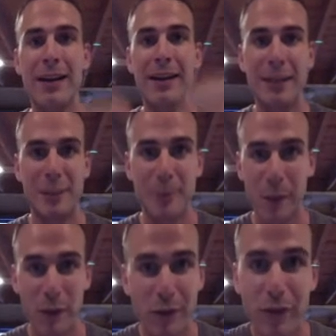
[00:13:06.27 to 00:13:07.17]

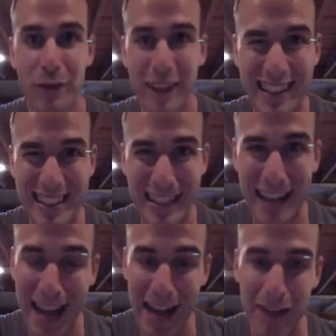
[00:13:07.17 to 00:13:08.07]
spillover effect that's going to
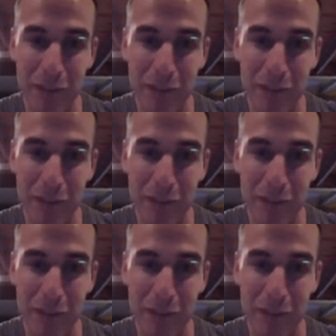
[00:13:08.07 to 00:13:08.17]
have,